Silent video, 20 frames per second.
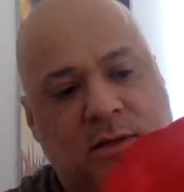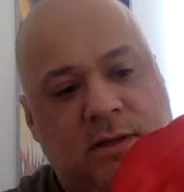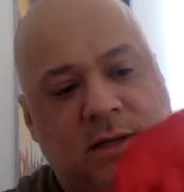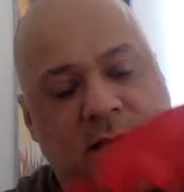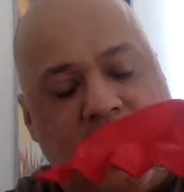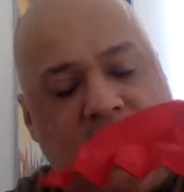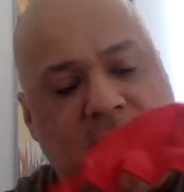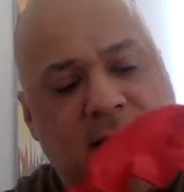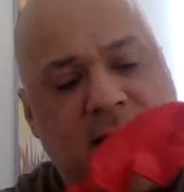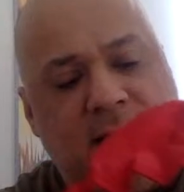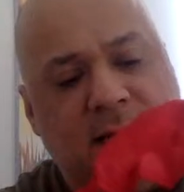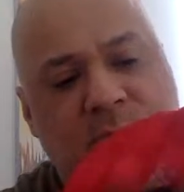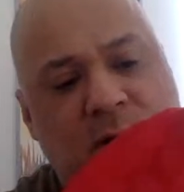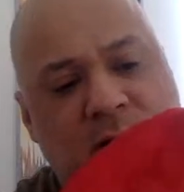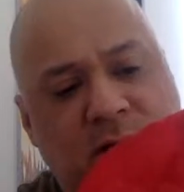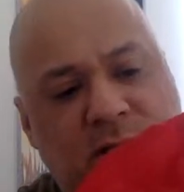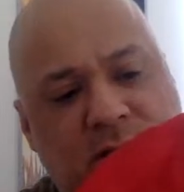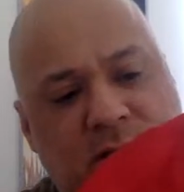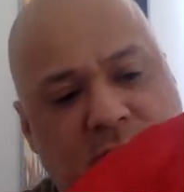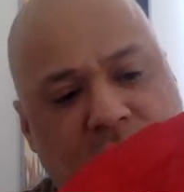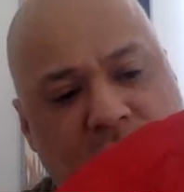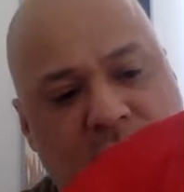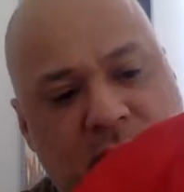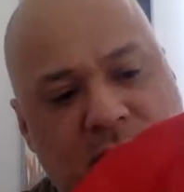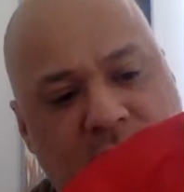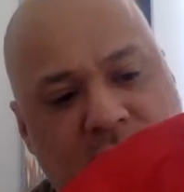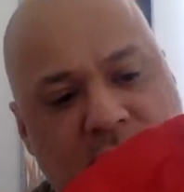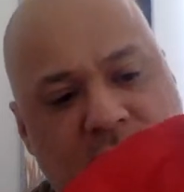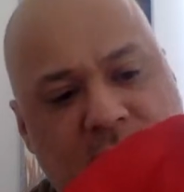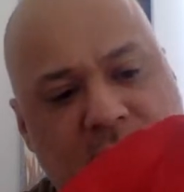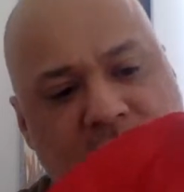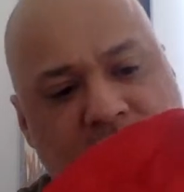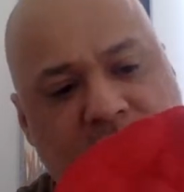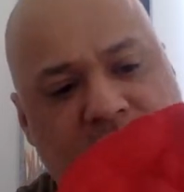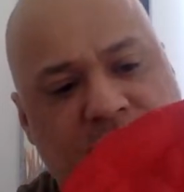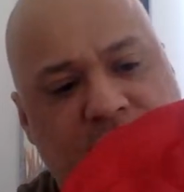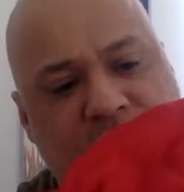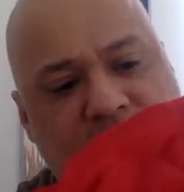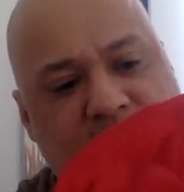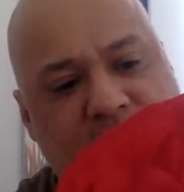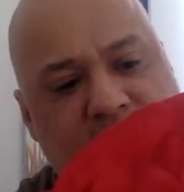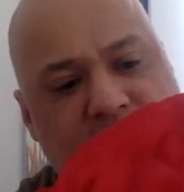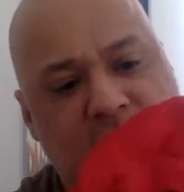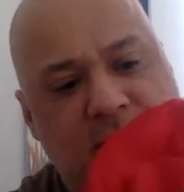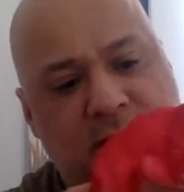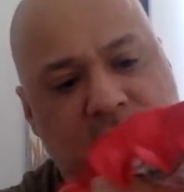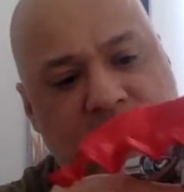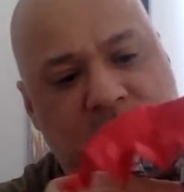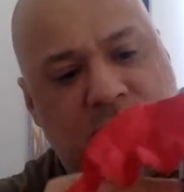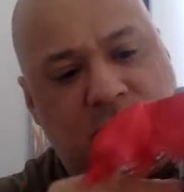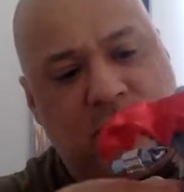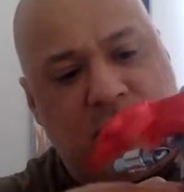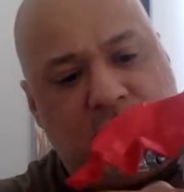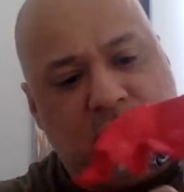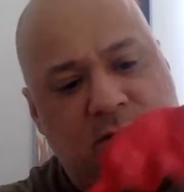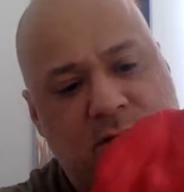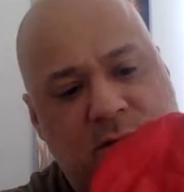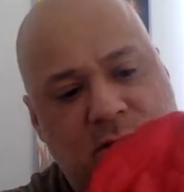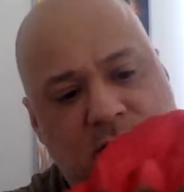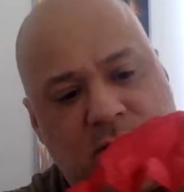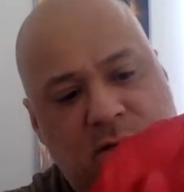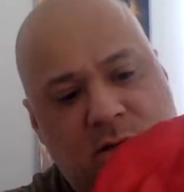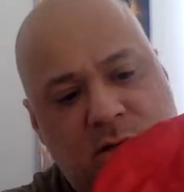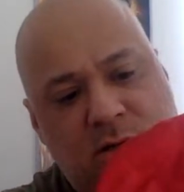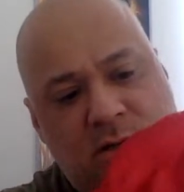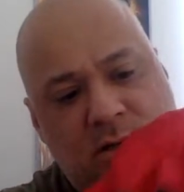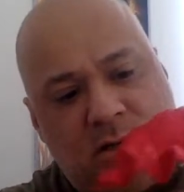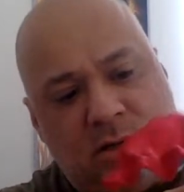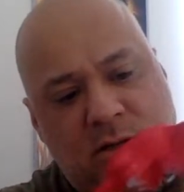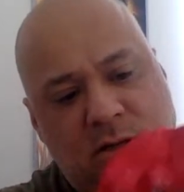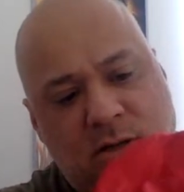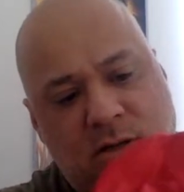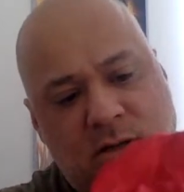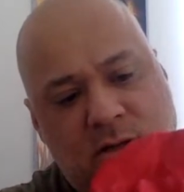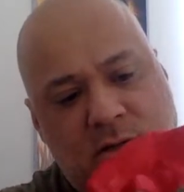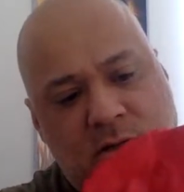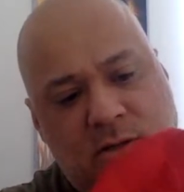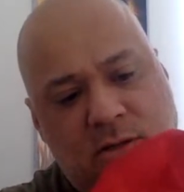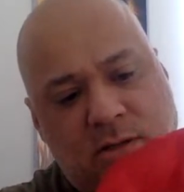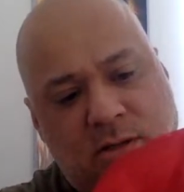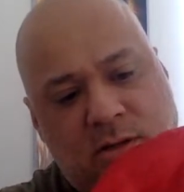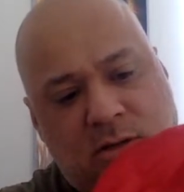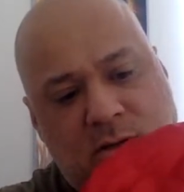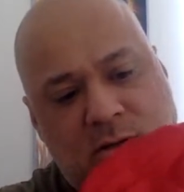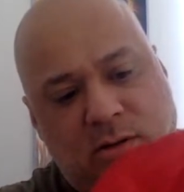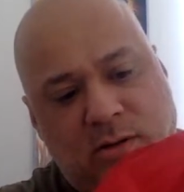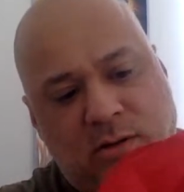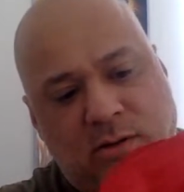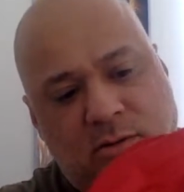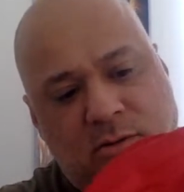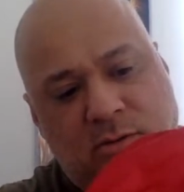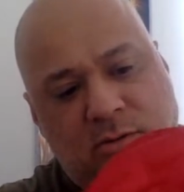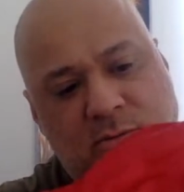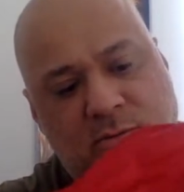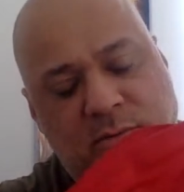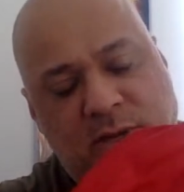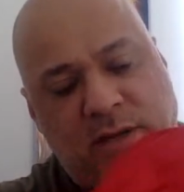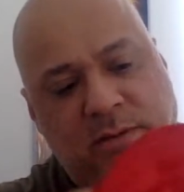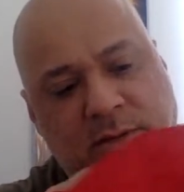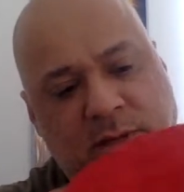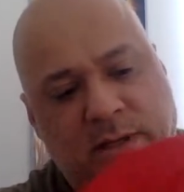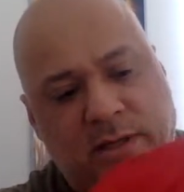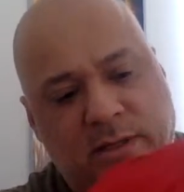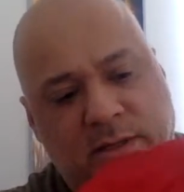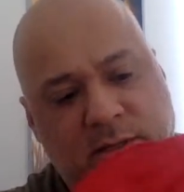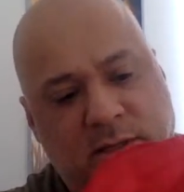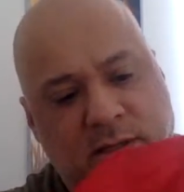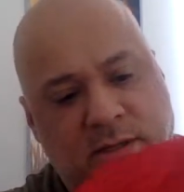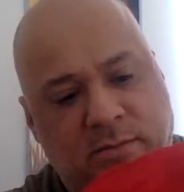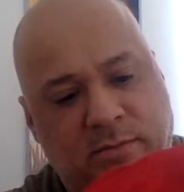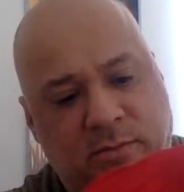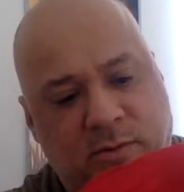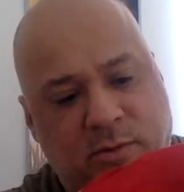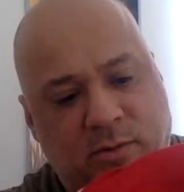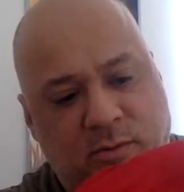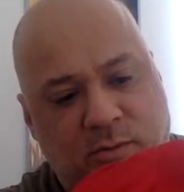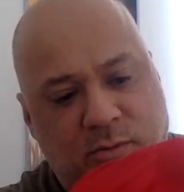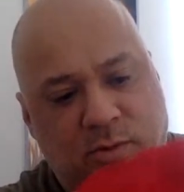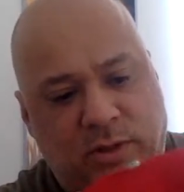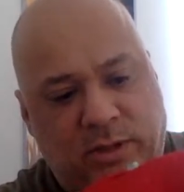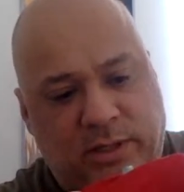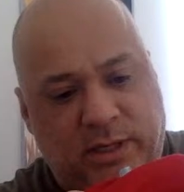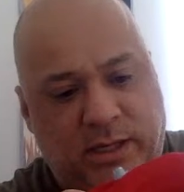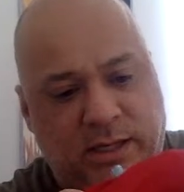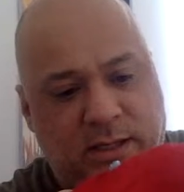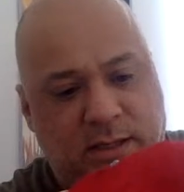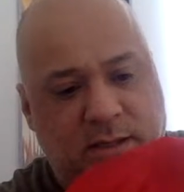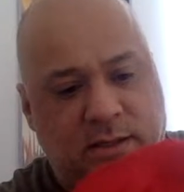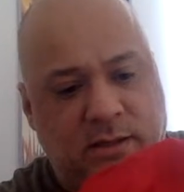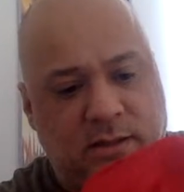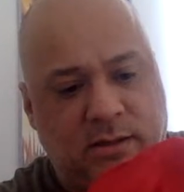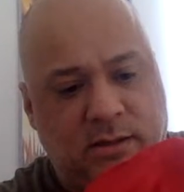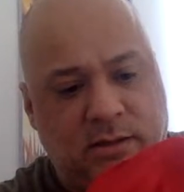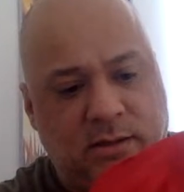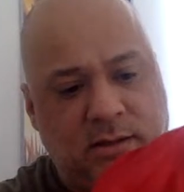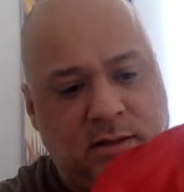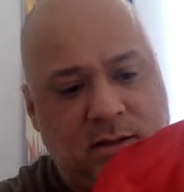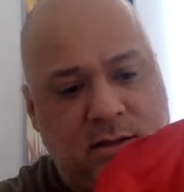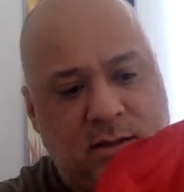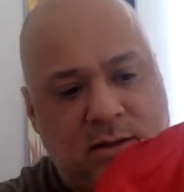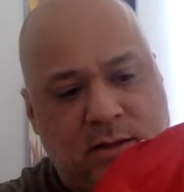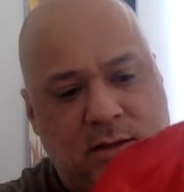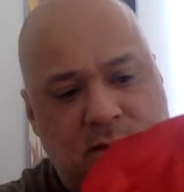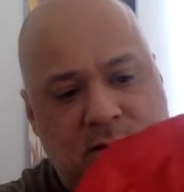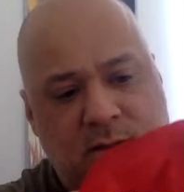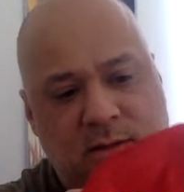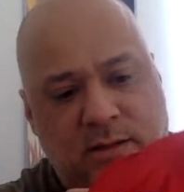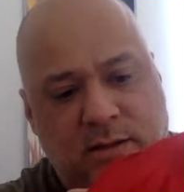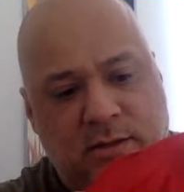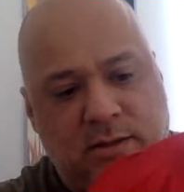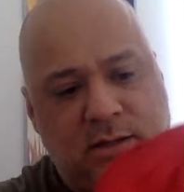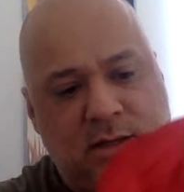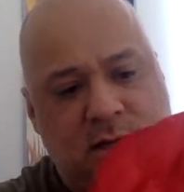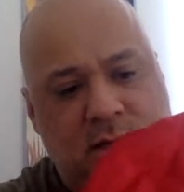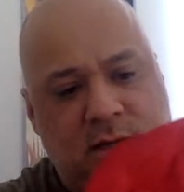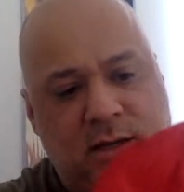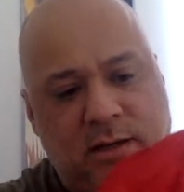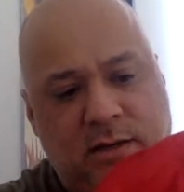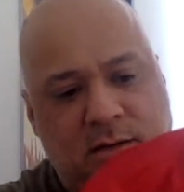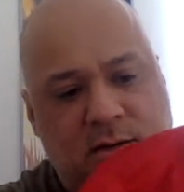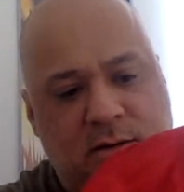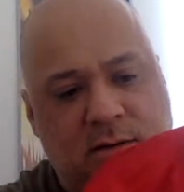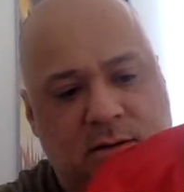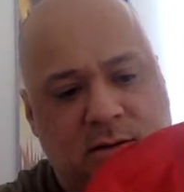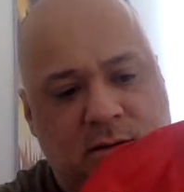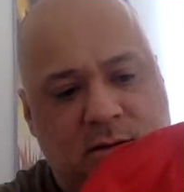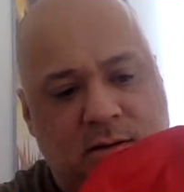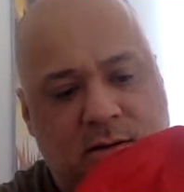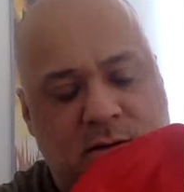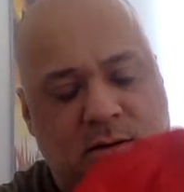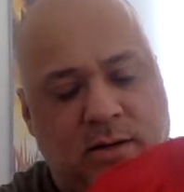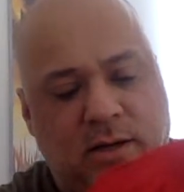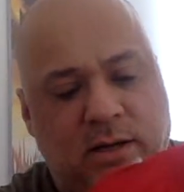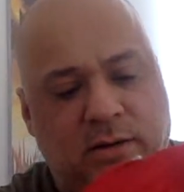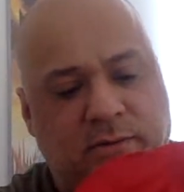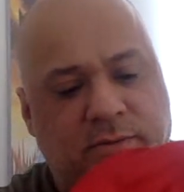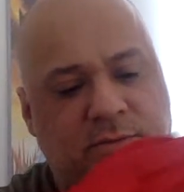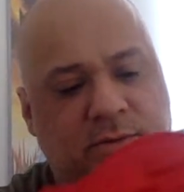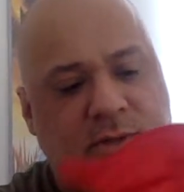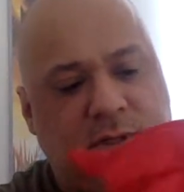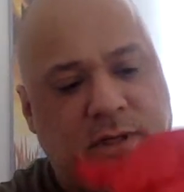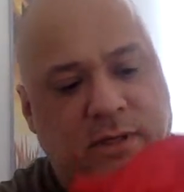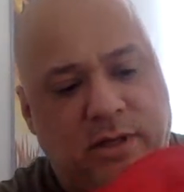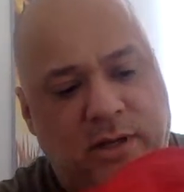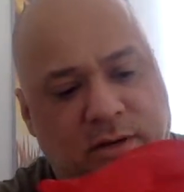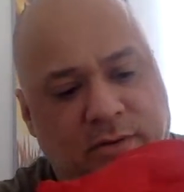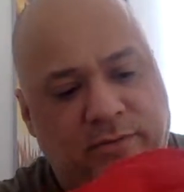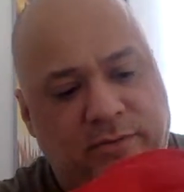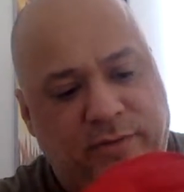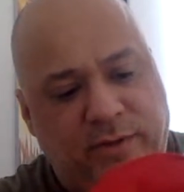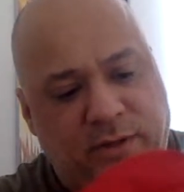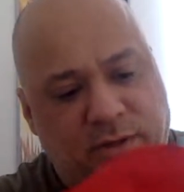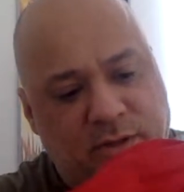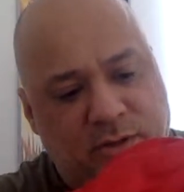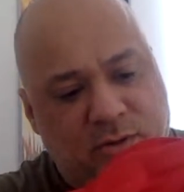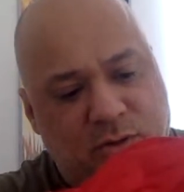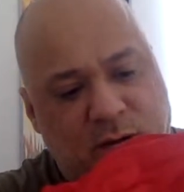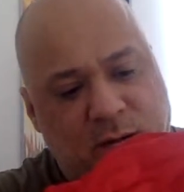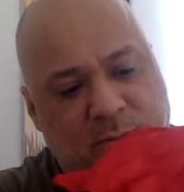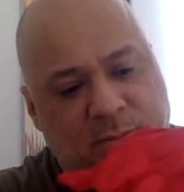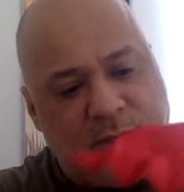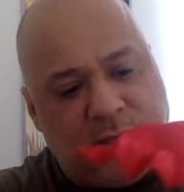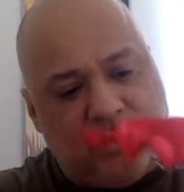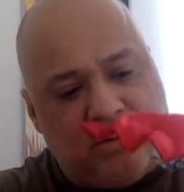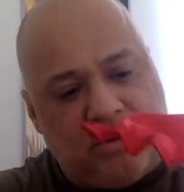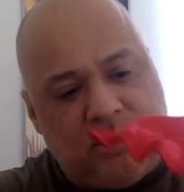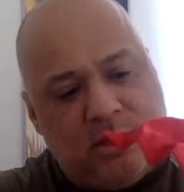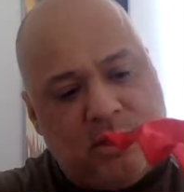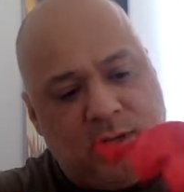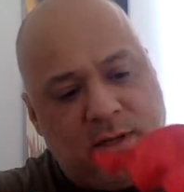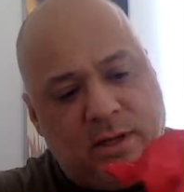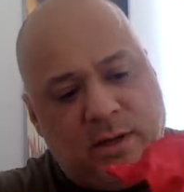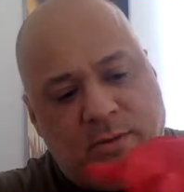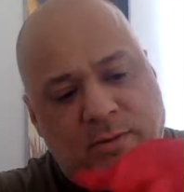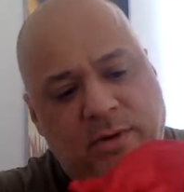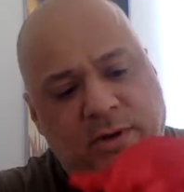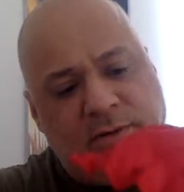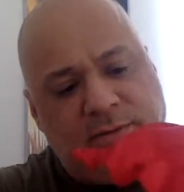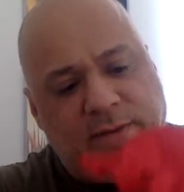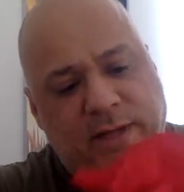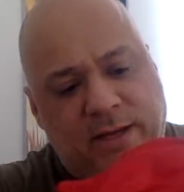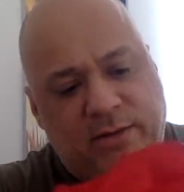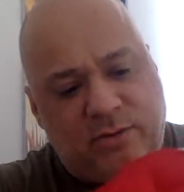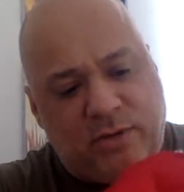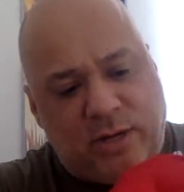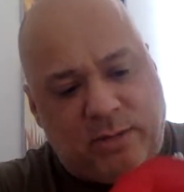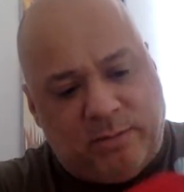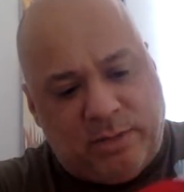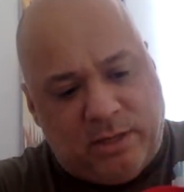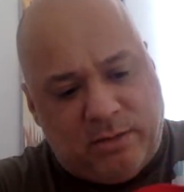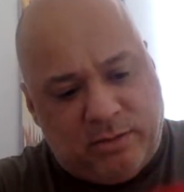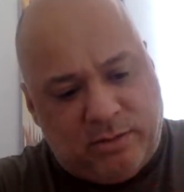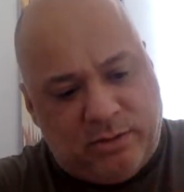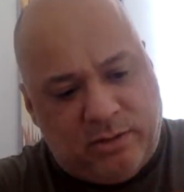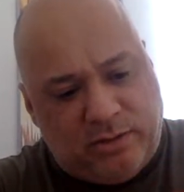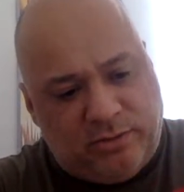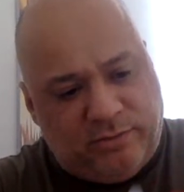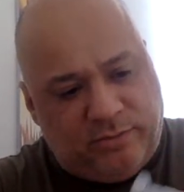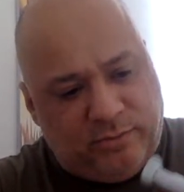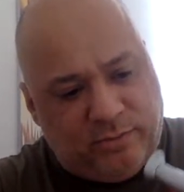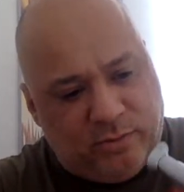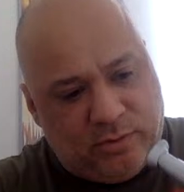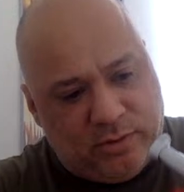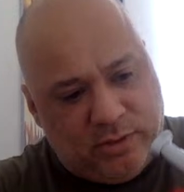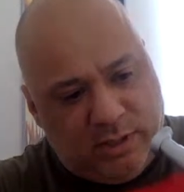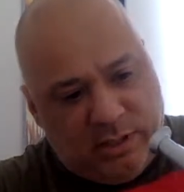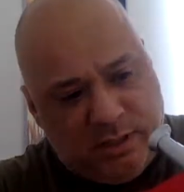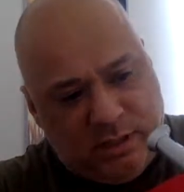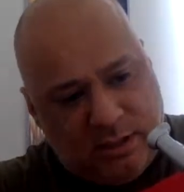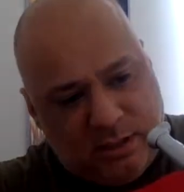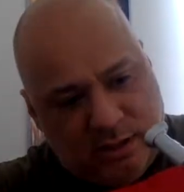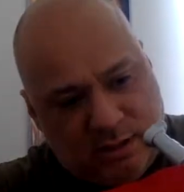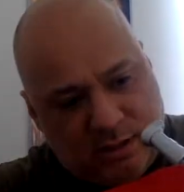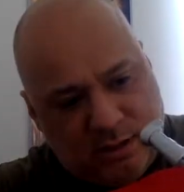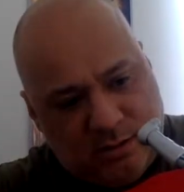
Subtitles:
Not as much though. He's not going to flare out as much. So maybe as I'm working this guy, I don't feel a drop down. What if that drop down is just for the